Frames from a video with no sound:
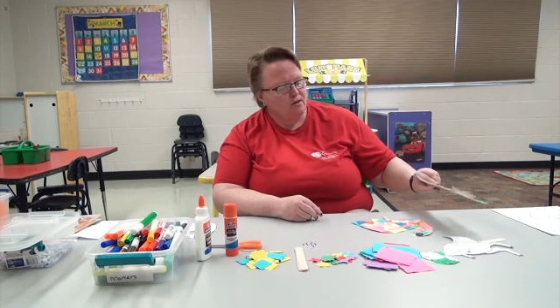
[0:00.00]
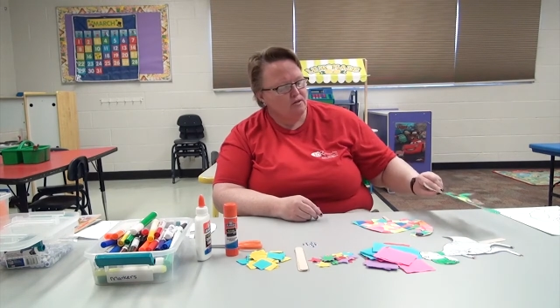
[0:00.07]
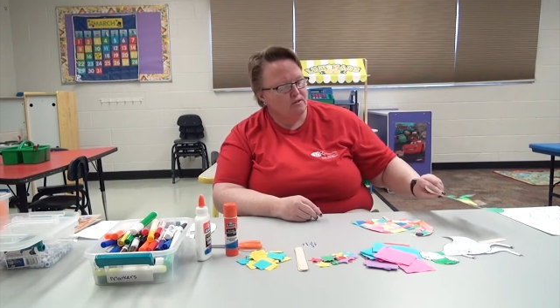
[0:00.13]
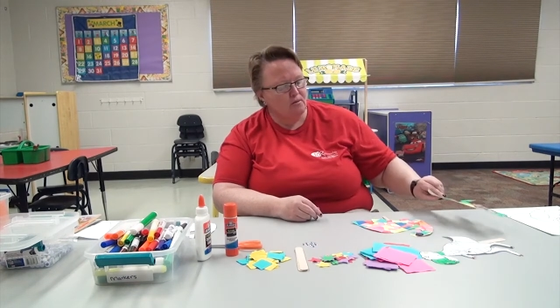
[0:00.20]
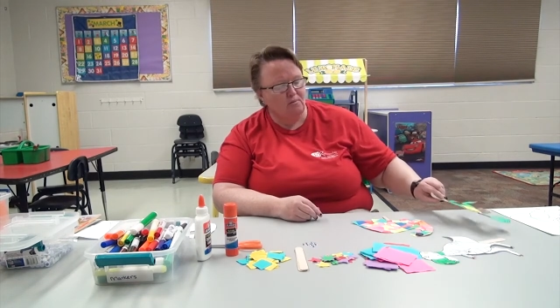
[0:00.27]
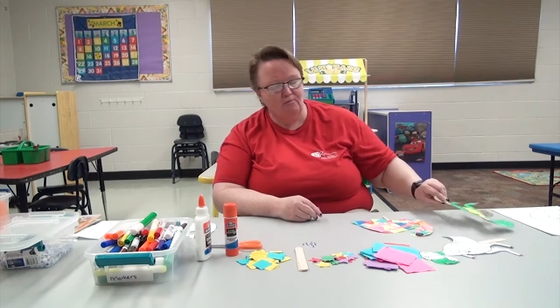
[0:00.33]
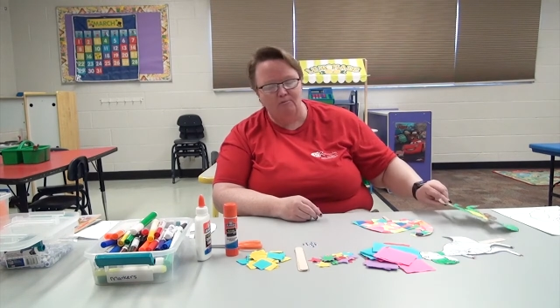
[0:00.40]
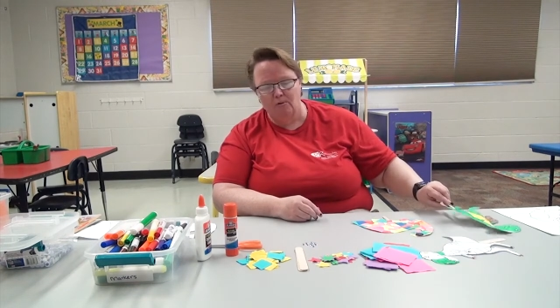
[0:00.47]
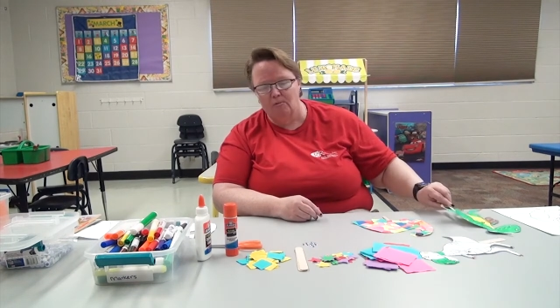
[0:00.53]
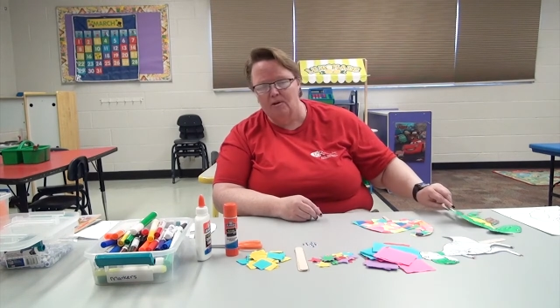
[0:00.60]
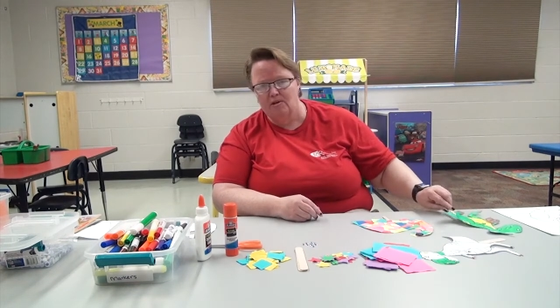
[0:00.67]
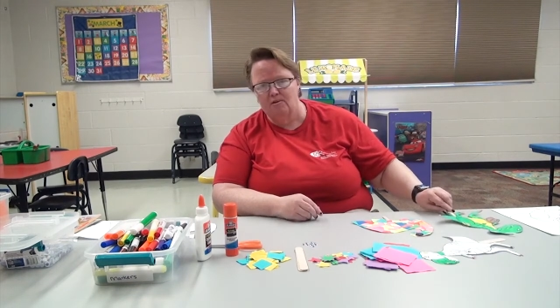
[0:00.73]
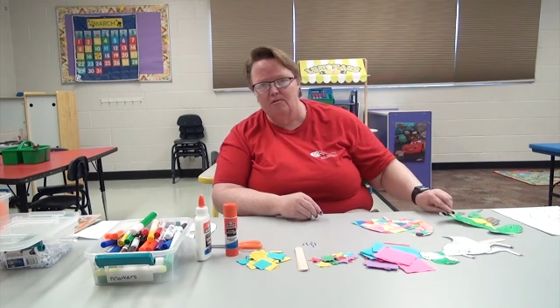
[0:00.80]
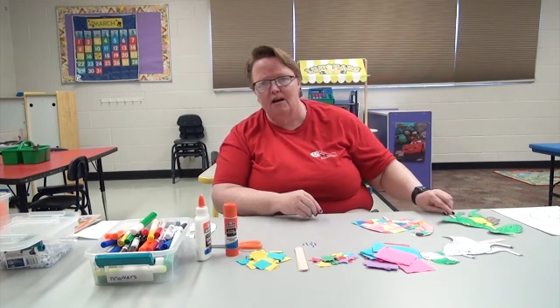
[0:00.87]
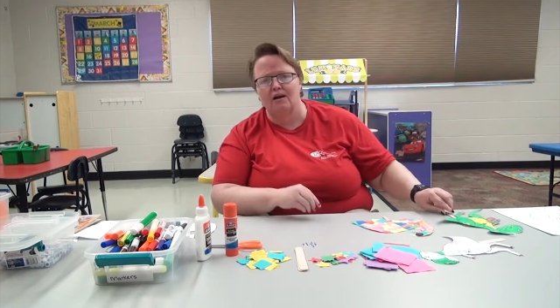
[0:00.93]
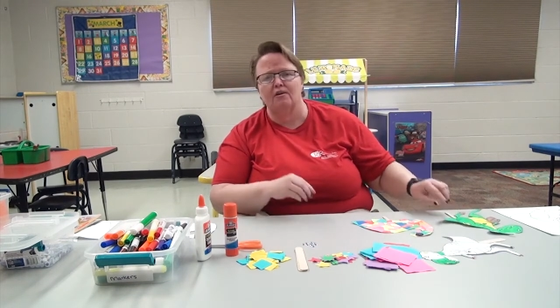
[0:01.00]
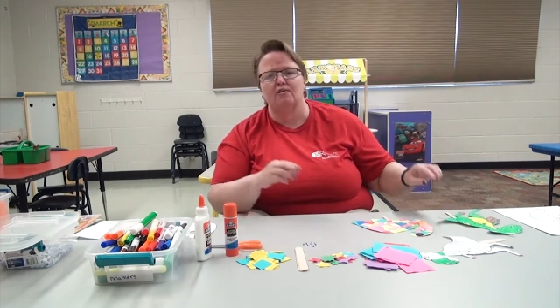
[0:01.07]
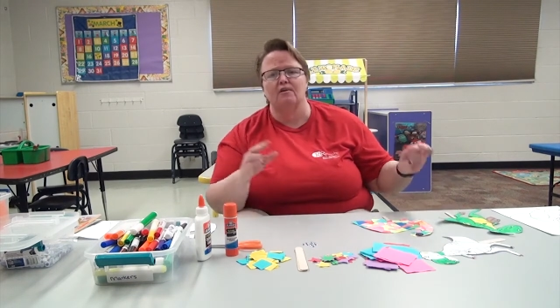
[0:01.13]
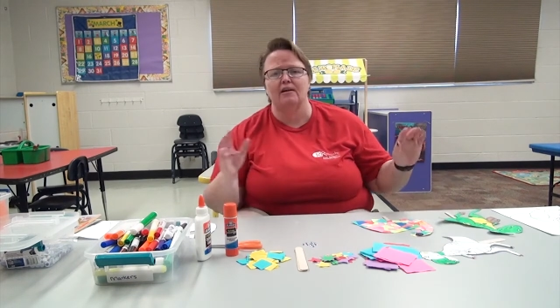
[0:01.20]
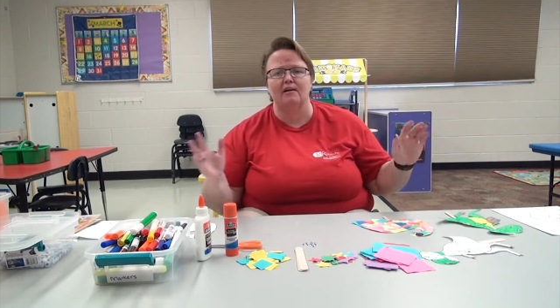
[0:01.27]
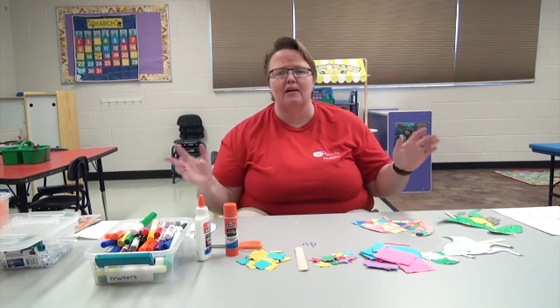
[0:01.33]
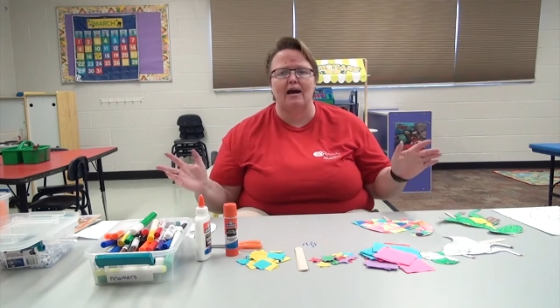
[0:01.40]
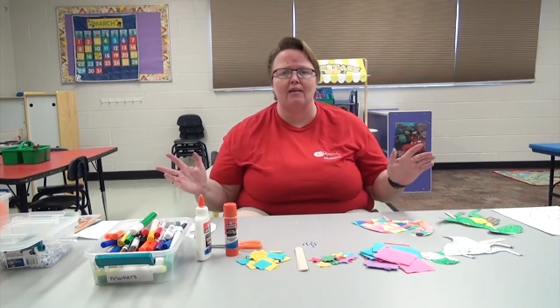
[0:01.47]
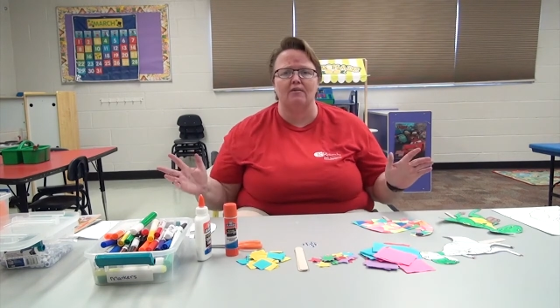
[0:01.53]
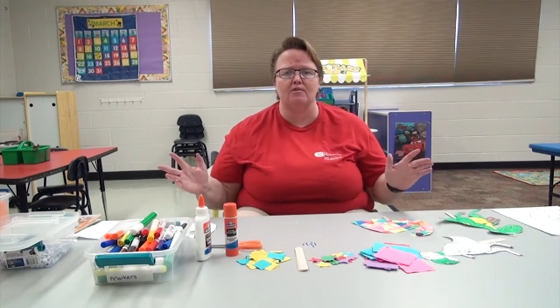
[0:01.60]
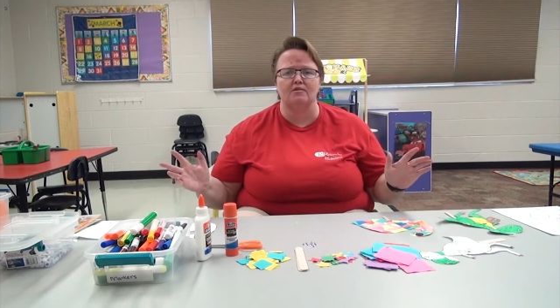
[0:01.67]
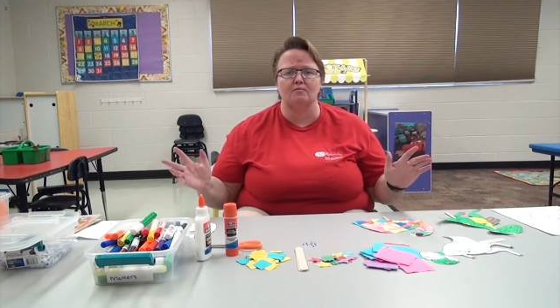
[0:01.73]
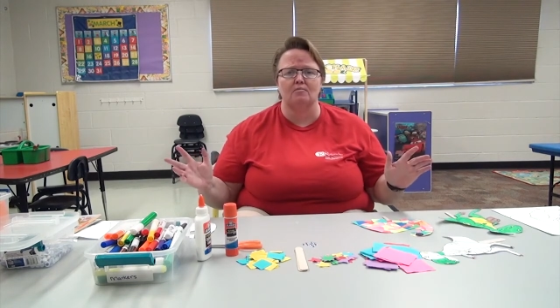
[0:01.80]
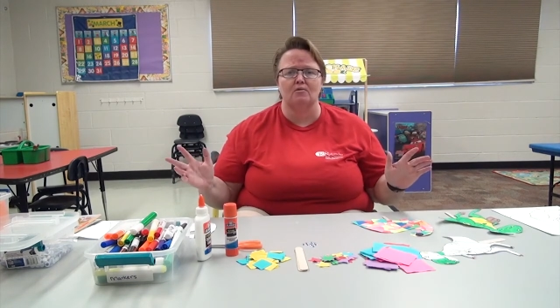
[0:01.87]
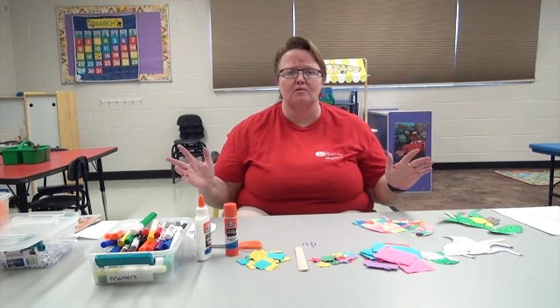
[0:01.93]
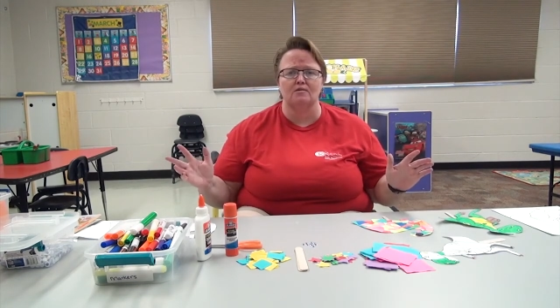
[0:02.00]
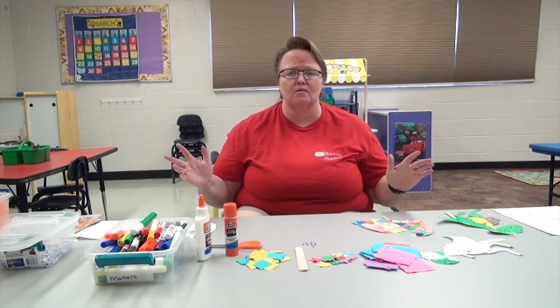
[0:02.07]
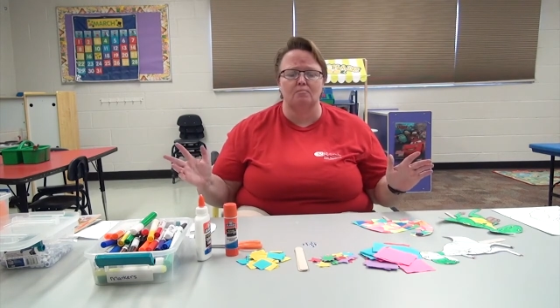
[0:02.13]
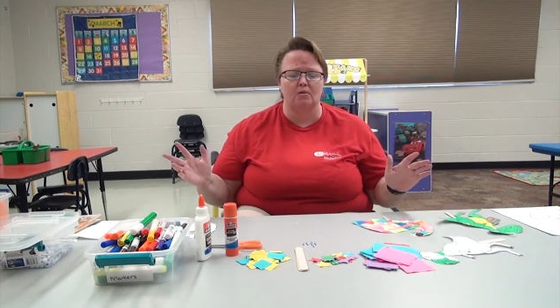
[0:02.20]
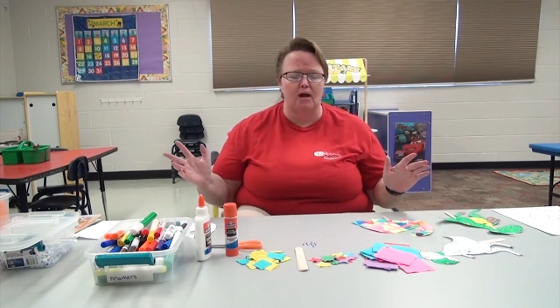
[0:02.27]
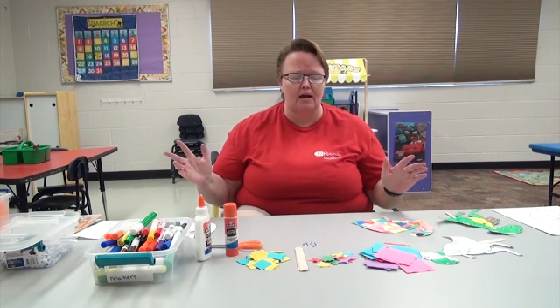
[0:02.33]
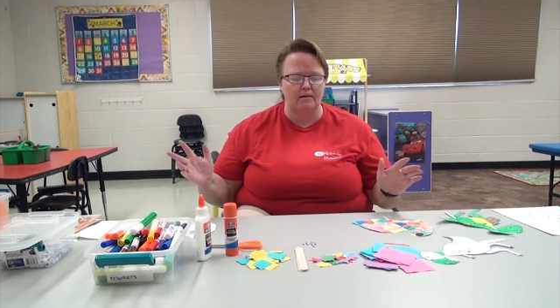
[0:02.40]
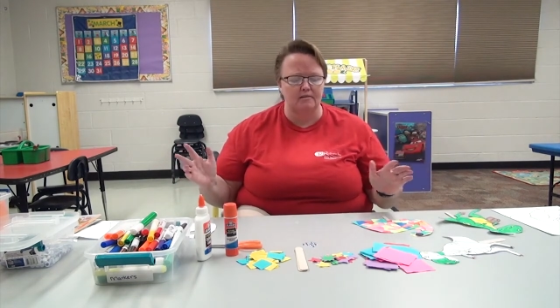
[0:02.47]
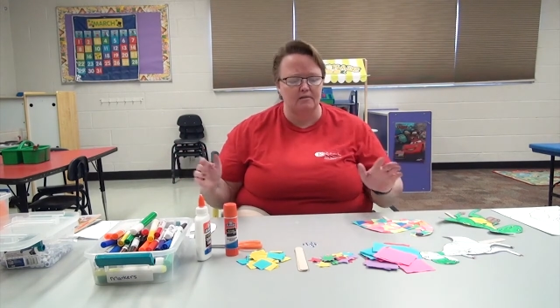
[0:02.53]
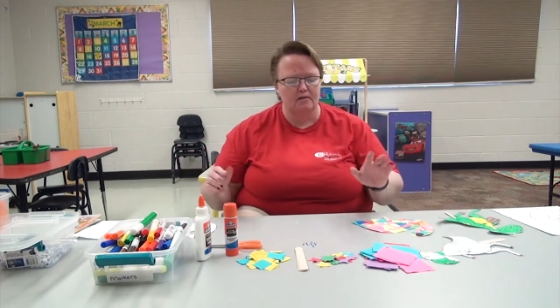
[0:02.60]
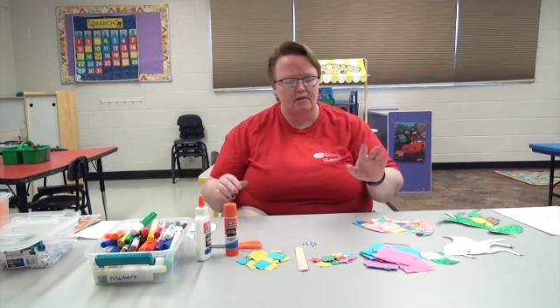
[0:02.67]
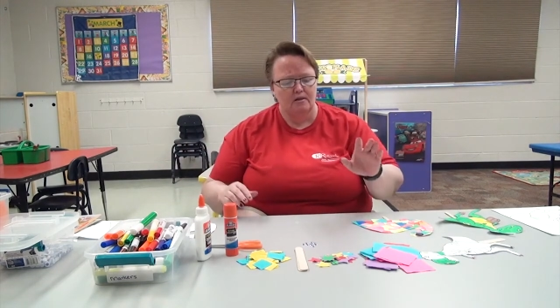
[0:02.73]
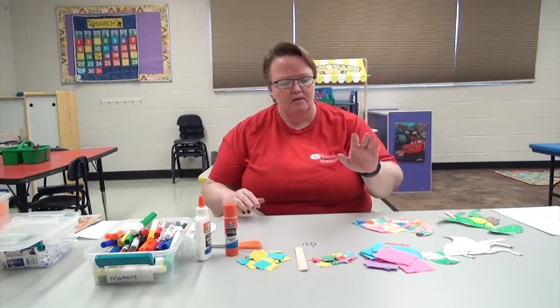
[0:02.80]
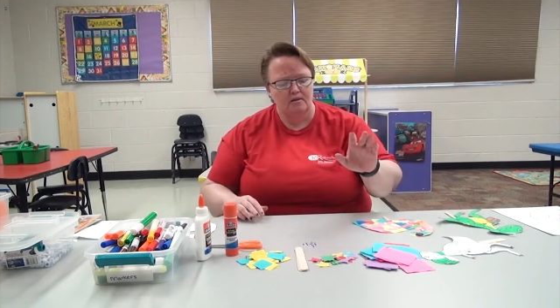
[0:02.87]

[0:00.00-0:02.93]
So before we do that, you're going to gather some more supplies.